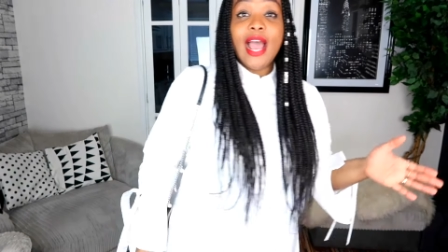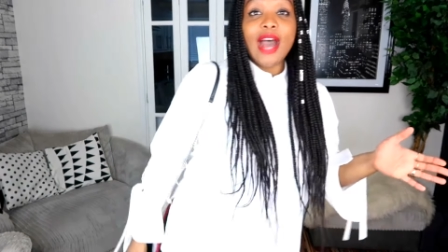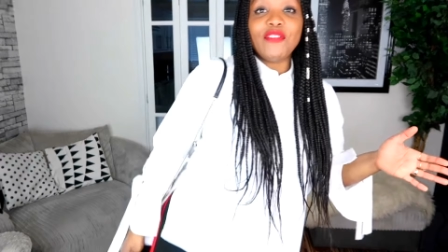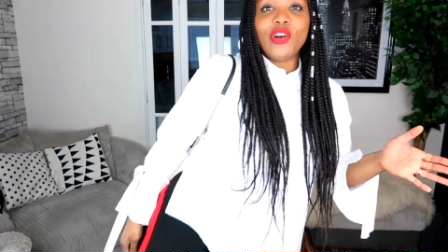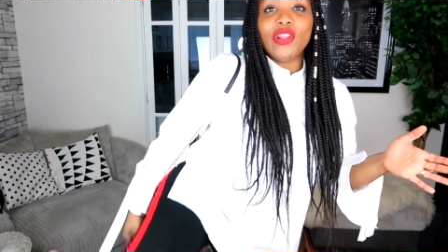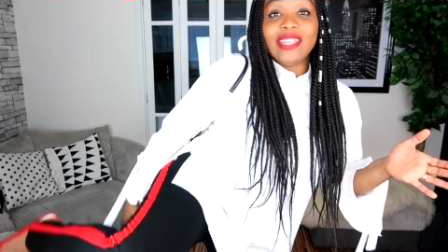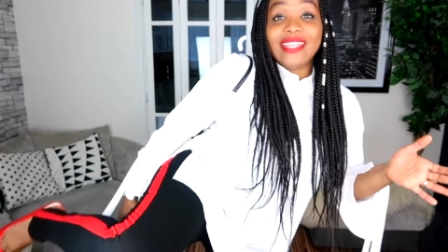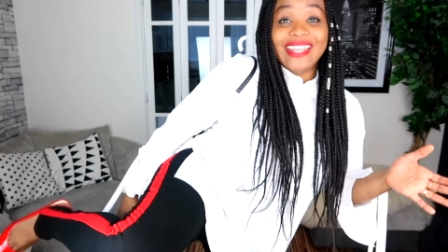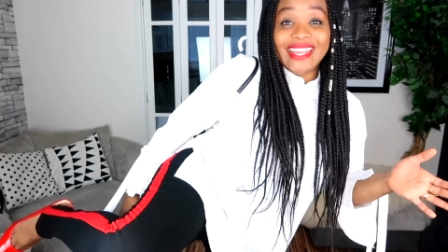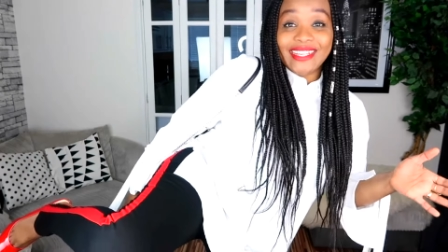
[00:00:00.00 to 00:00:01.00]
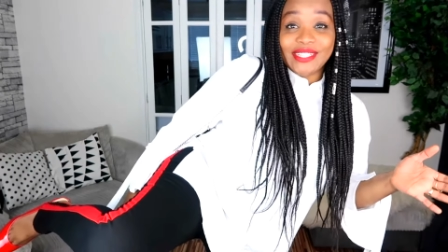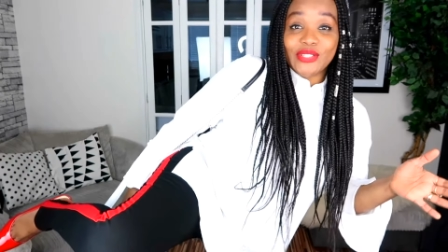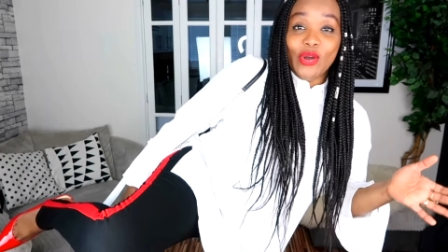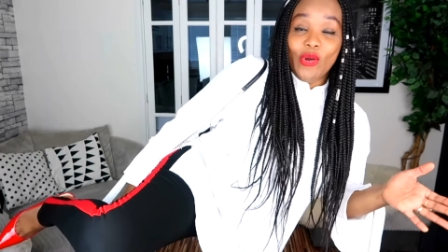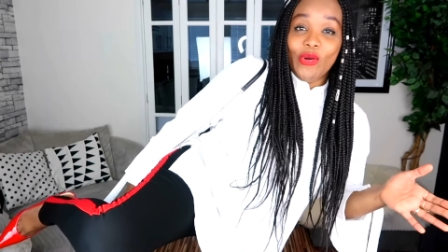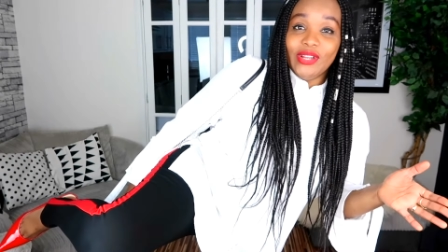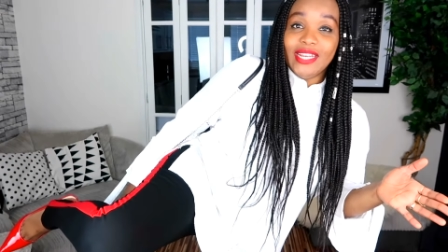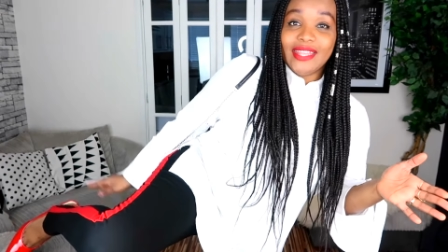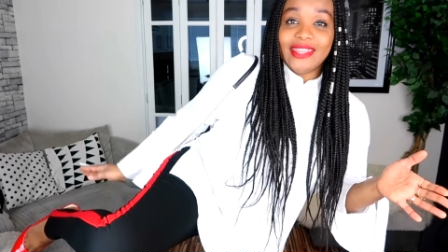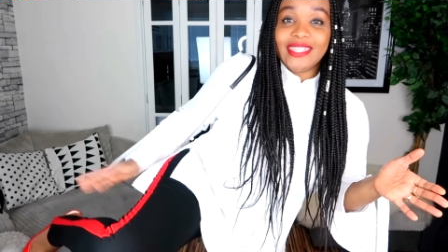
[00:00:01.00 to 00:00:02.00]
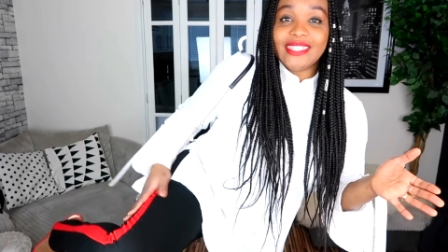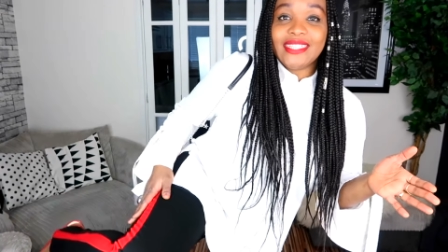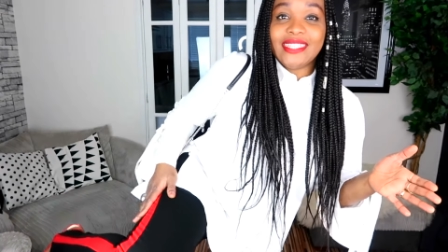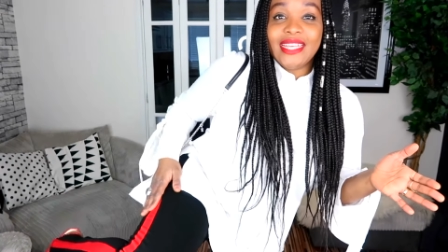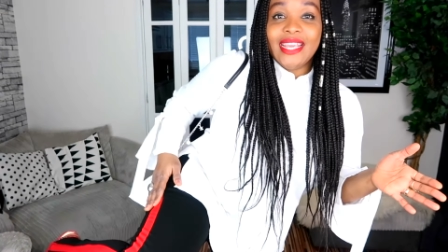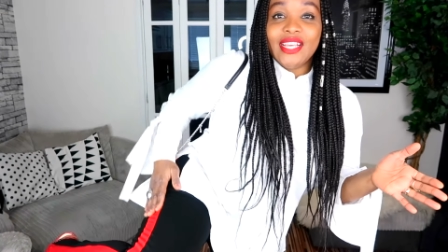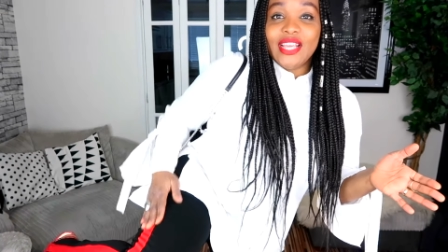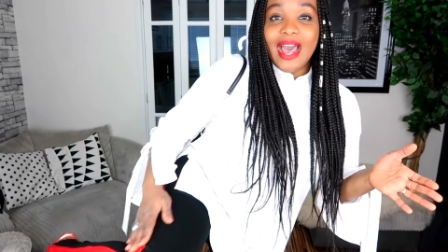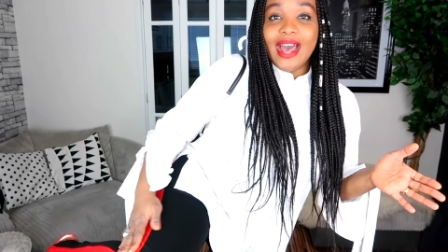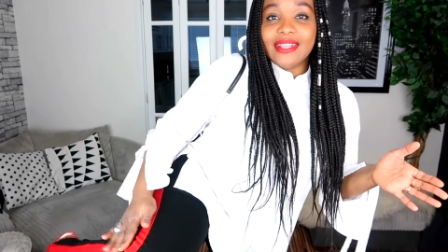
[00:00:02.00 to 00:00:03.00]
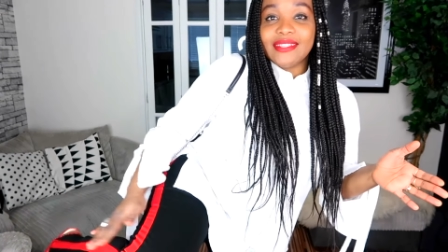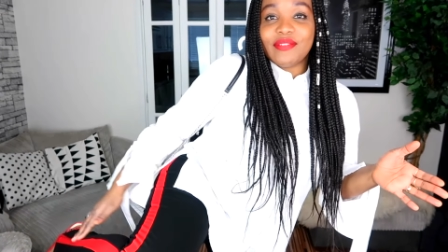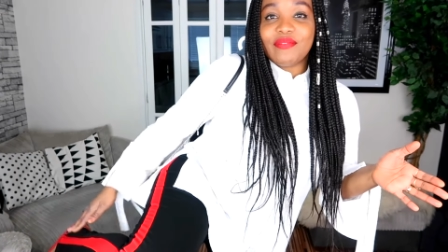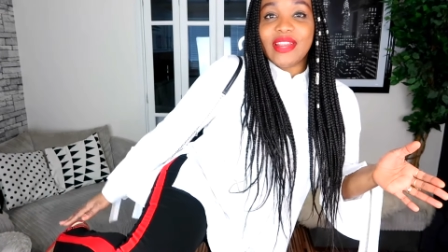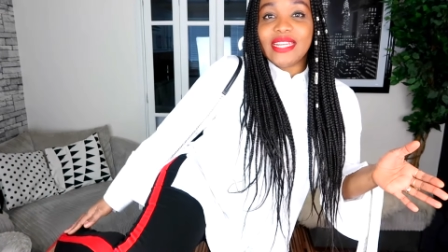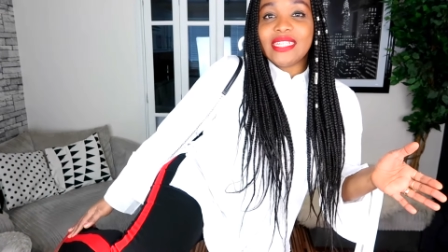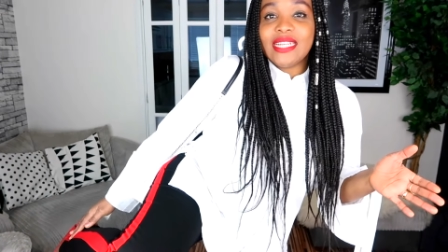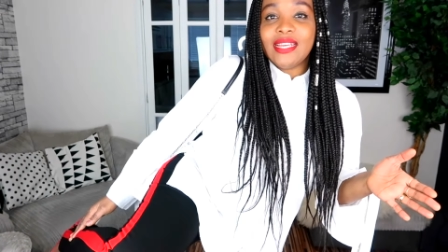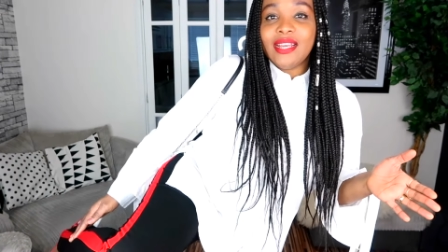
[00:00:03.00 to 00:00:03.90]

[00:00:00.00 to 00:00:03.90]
I've got leggings on, and this has the red